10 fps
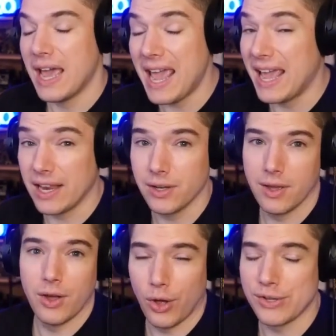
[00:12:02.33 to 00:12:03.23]
And
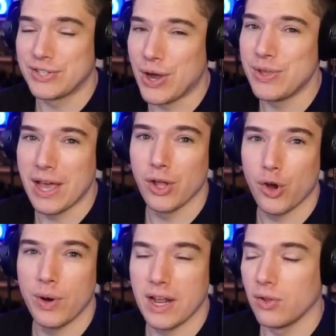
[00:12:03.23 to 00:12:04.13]
also Yellow
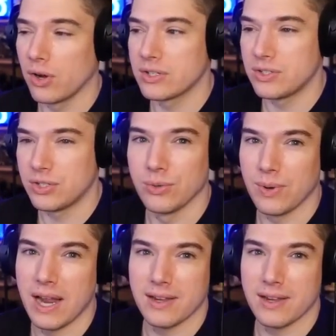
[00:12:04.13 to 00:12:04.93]
Coin LRs right?